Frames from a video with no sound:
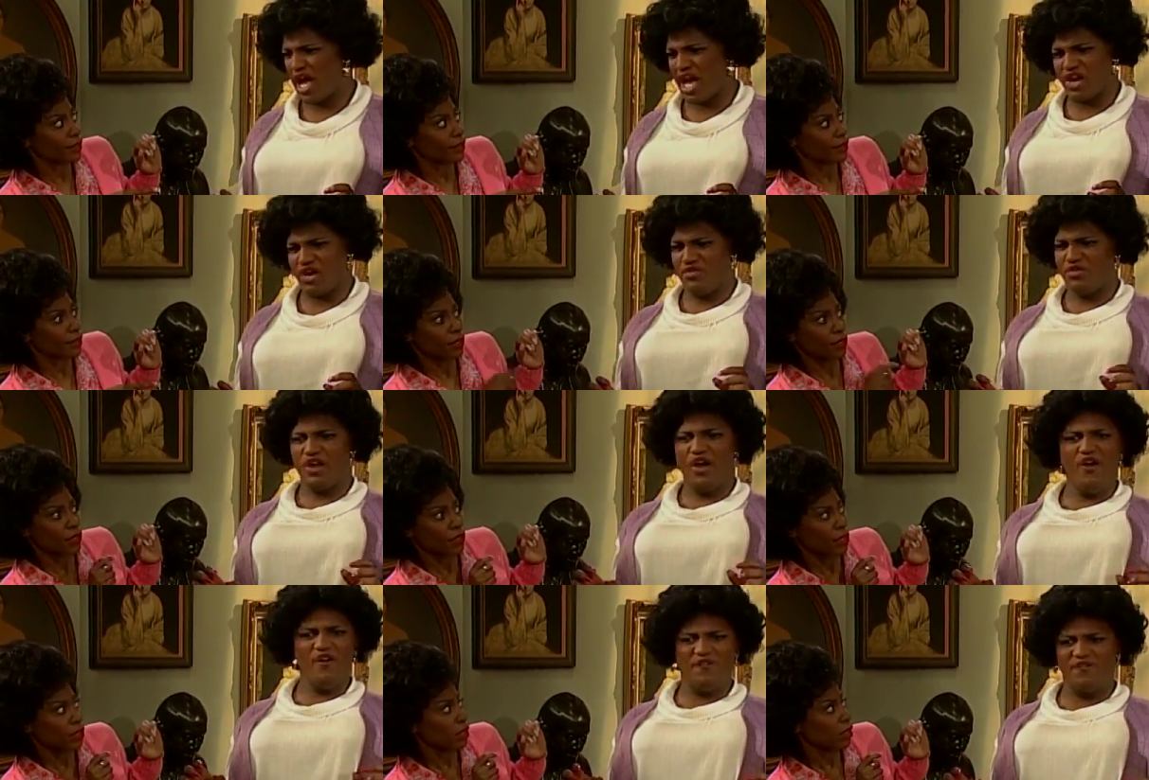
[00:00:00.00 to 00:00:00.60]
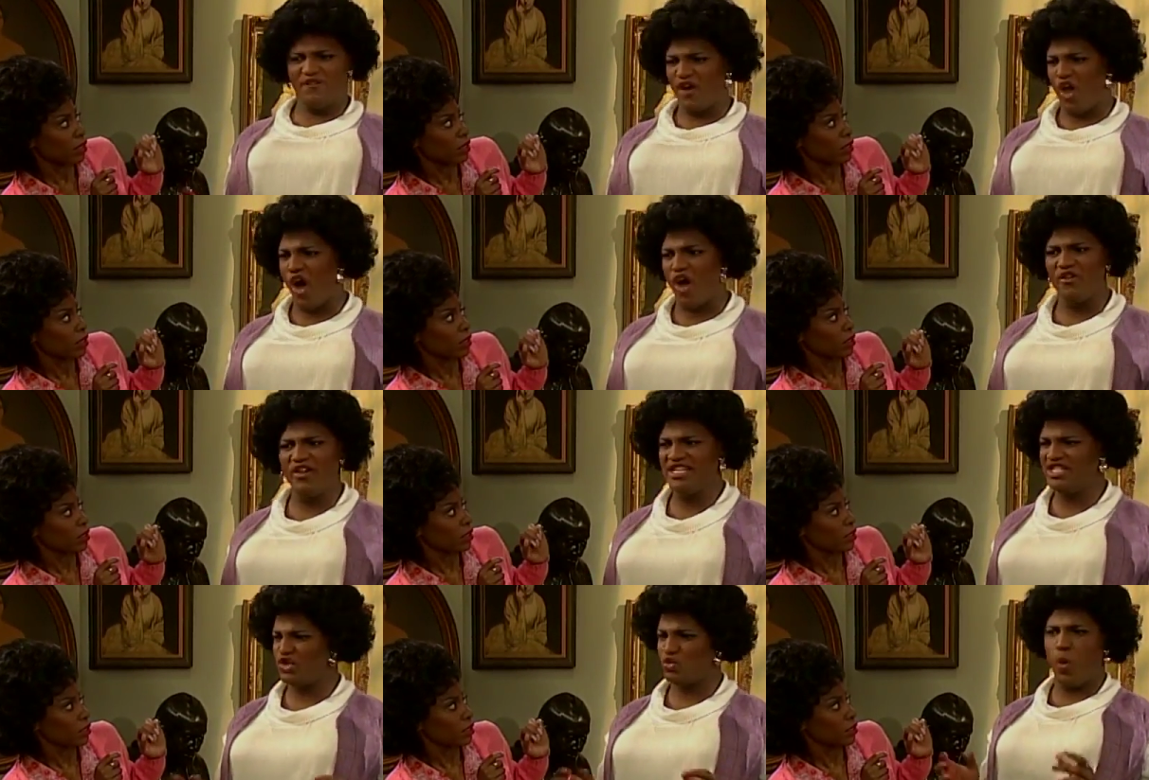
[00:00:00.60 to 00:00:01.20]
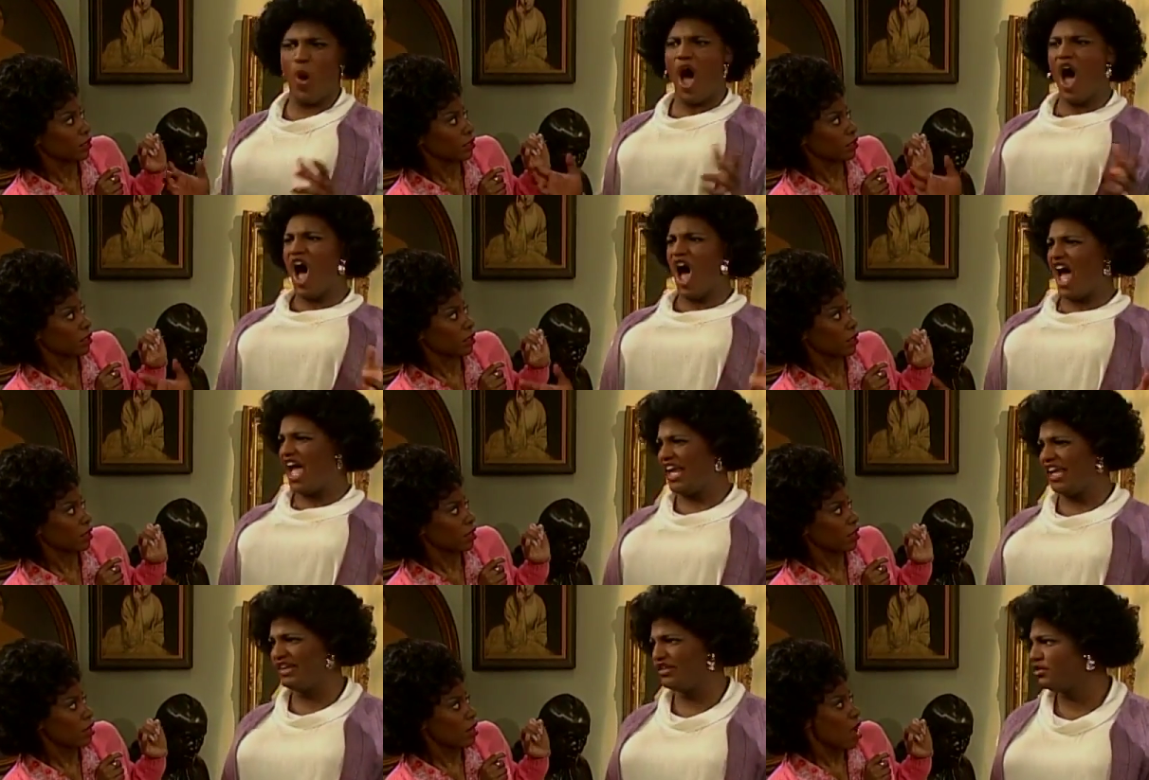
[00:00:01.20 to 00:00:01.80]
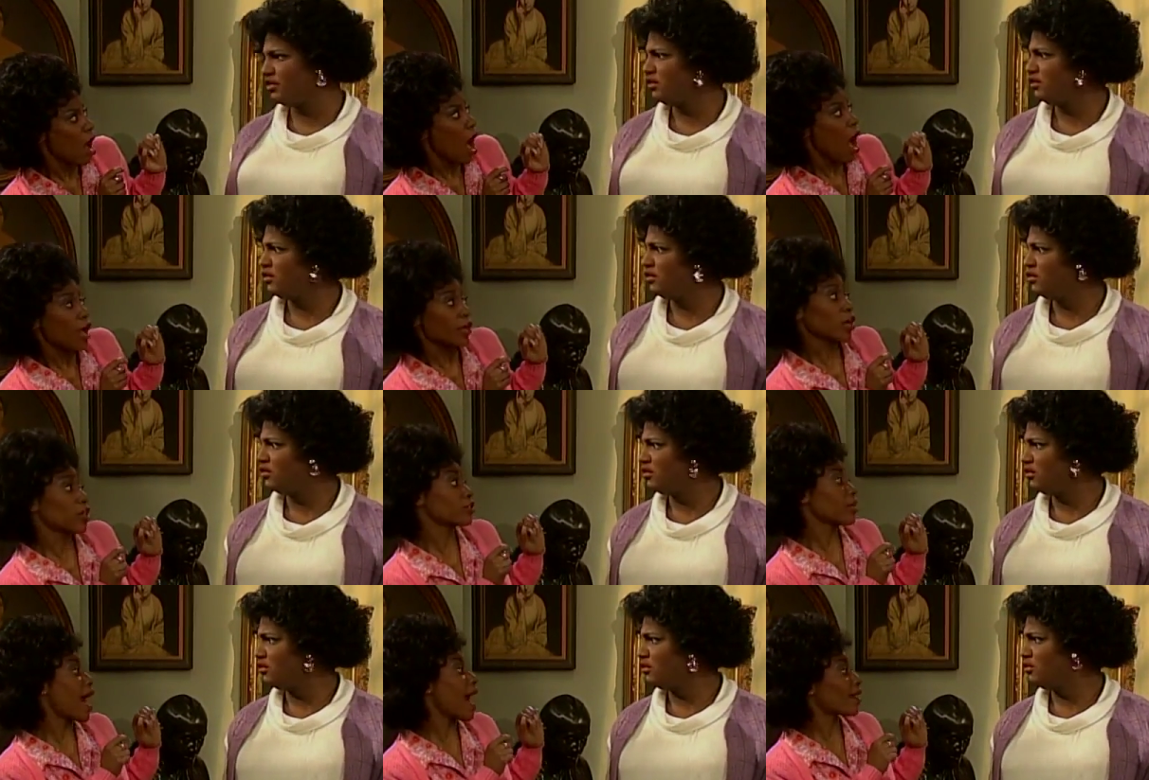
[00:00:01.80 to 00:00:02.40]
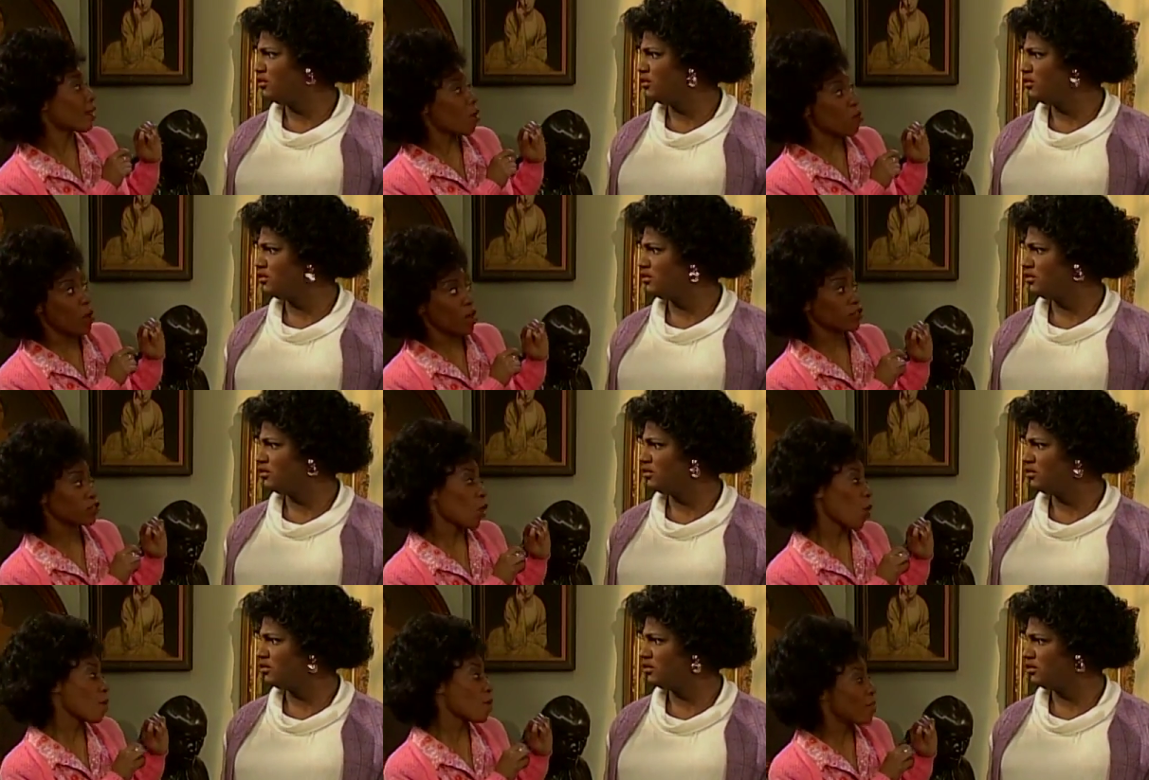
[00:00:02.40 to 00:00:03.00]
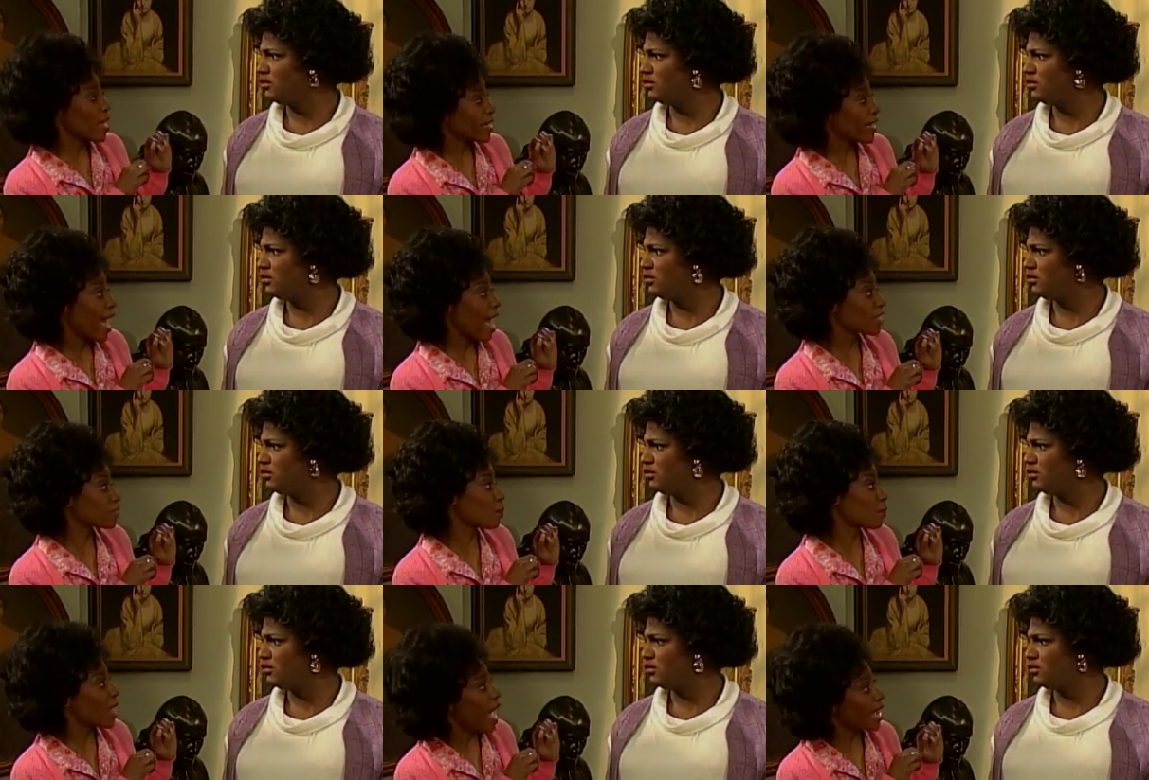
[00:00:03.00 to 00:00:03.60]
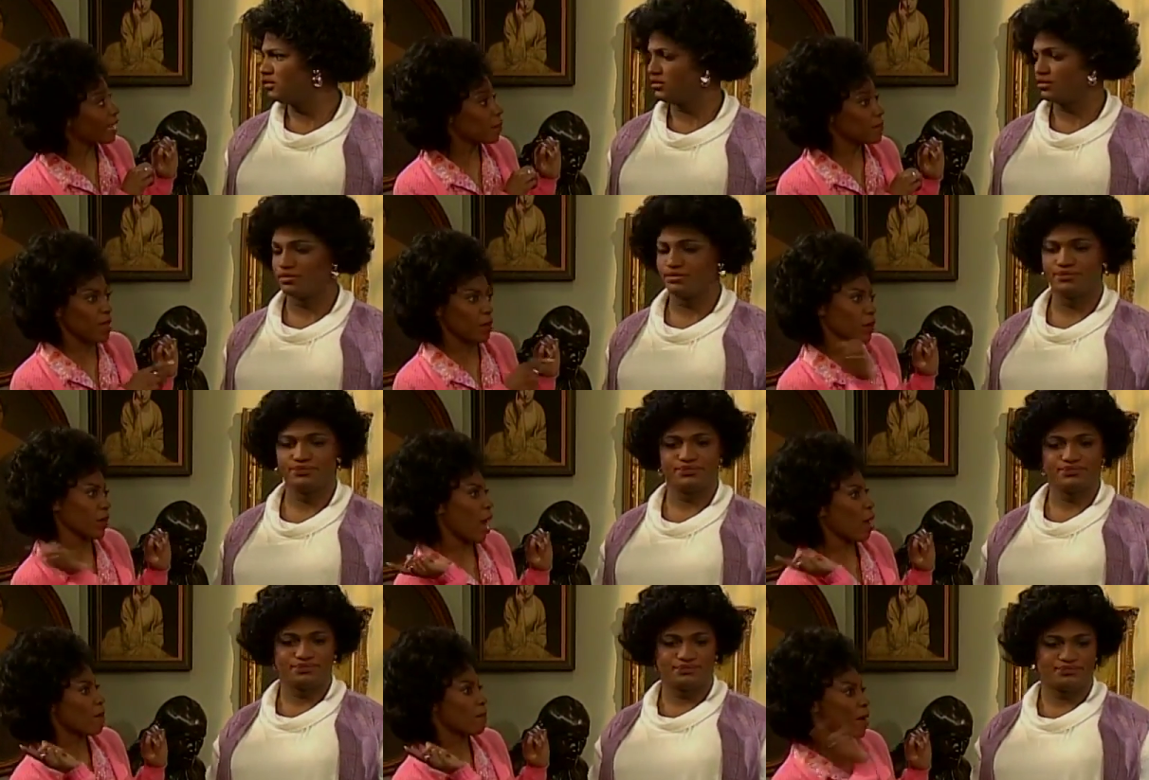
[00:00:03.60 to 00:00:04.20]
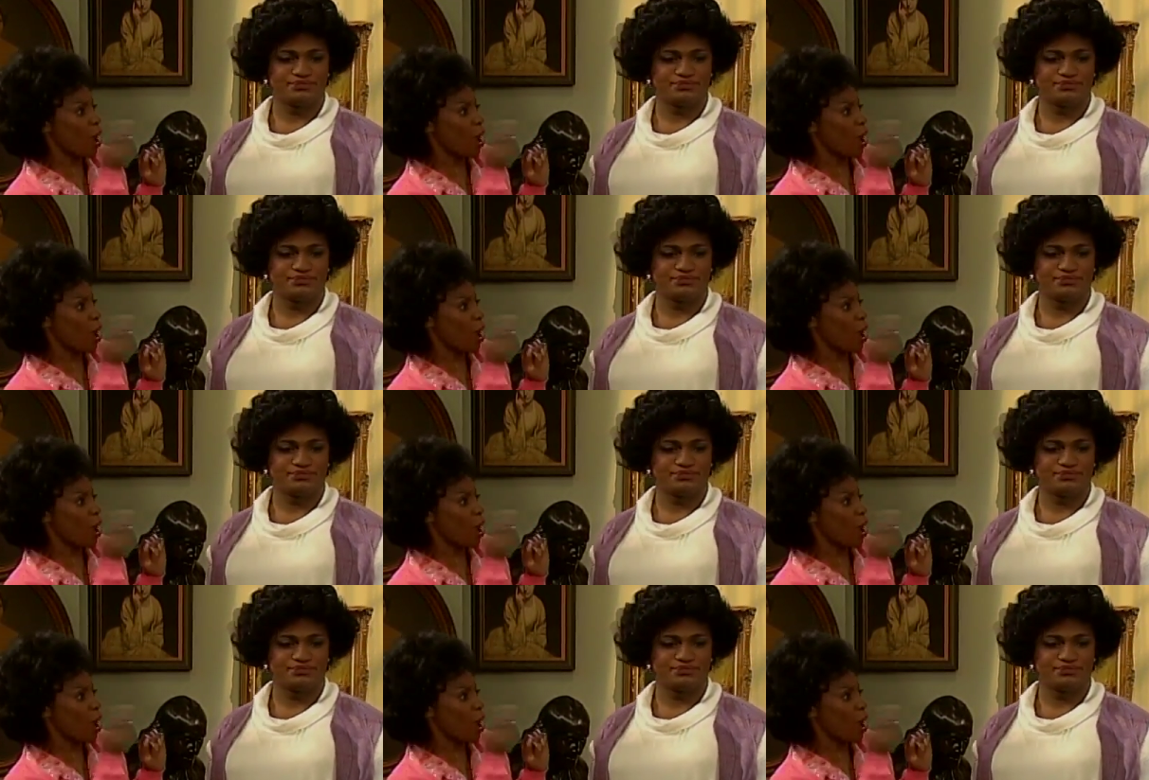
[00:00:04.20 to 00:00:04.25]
Speaker 1: I don't know, Florence.
Speaker 2: Why? Because I don't want your big ass blocking me when I